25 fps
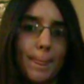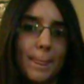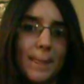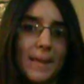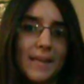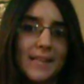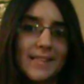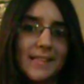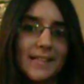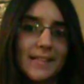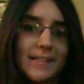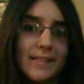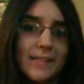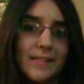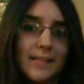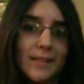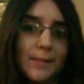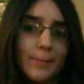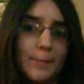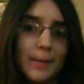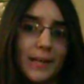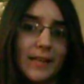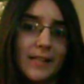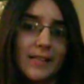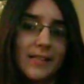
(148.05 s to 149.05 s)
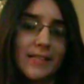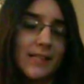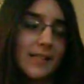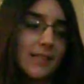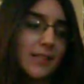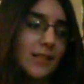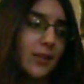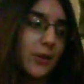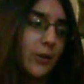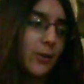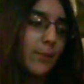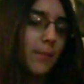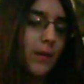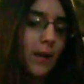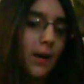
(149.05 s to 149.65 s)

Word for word: that sentence didn't make any sense either.